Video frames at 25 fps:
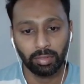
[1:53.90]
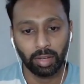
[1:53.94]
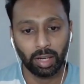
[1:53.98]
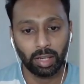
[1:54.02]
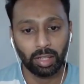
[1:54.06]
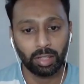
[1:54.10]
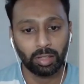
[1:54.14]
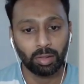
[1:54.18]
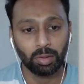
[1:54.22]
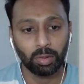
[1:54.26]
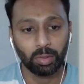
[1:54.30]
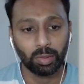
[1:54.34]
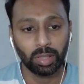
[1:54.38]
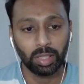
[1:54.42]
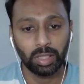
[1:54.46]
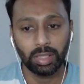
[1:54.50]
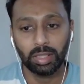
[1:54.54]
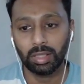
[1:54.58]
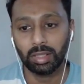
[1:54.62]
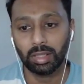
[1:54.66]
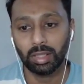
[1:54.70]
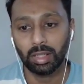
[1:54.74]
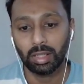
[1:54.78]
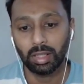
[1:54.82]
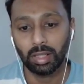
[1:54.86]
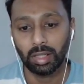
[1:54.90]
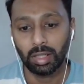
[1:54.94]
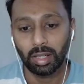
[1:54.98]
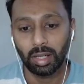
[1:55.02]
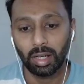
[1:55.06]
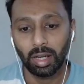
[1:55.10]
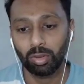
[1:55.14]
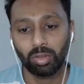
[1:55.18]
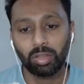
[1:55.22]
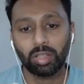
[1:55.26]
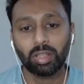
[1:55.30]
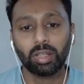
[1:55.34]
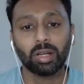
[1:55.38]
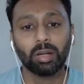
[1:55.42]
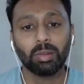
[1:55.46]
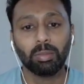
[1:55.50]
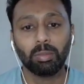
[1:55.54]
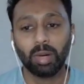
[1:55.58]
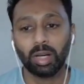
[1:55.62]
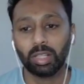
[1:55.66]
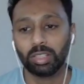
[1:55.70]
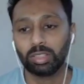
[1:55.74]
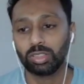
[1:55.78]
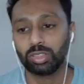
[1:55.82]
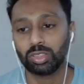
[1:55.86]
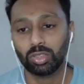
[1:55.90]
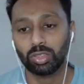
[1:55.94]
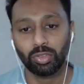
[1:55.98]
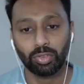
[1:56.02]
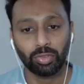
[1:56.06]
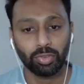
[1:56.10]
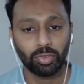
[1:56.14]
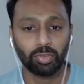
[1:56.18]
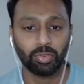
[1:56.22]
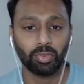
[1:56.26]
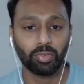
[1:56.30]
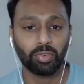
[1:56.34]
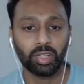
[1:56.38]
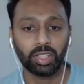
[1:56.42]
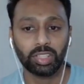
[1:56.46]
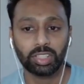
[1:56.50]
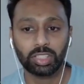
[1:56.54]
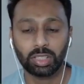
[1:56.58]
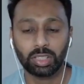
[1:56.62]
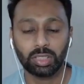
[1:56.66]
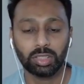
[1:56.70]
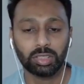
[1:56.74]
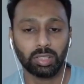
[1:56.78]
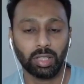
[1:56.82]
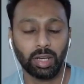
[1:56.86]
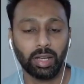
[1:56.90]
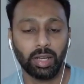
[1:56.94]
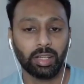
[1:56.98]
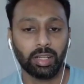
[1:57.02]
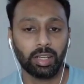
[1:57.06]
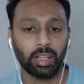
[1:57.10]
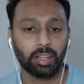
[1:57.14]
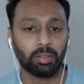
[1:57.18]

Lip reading: very quickly using a bunch of features, right?